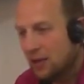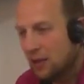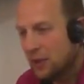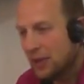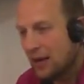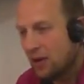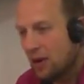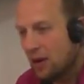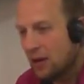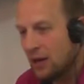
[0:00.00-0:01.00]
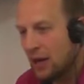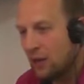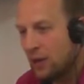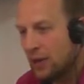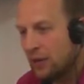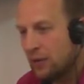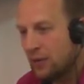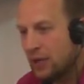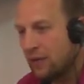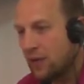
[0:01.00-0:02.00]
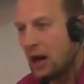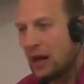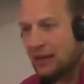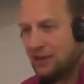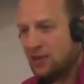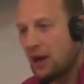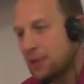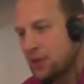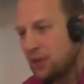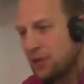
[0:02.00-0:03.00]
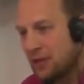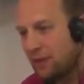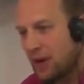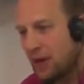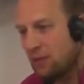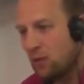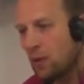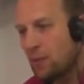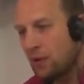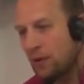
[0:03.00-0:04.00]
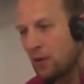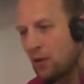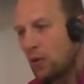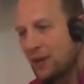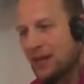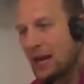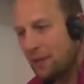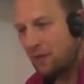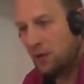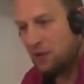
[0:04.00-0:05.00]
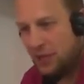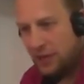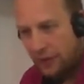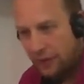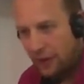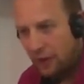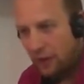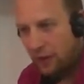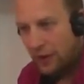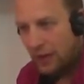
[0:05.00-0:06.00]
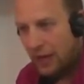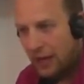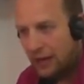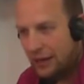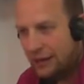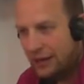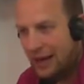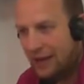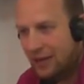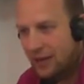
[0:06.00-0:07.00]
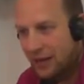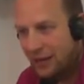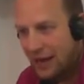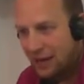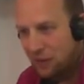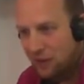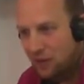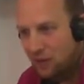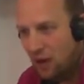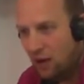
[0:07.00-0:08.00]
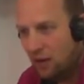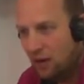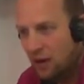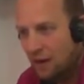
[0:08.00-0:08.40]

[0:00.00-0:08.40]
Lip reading: a little bit later on, I want to give the audience an opportunity to find out more about what type of coaching you do and how they can connect with you too.